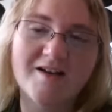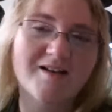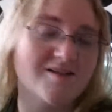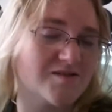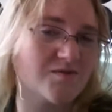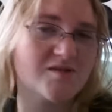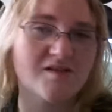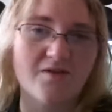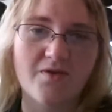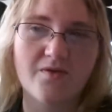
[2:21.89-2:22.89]
because it was
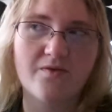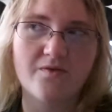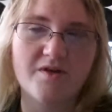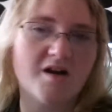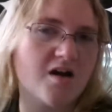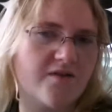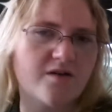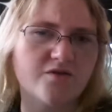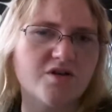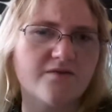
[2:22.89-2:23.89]
a 3.5
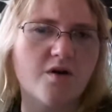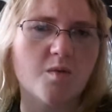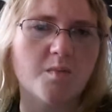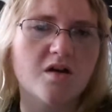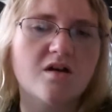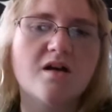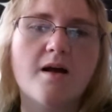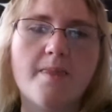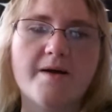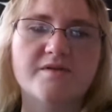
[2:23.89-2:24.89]
hour drive home,
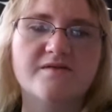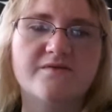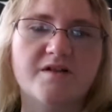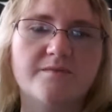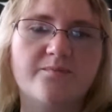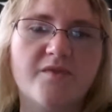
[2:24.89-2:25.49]
and that was fun.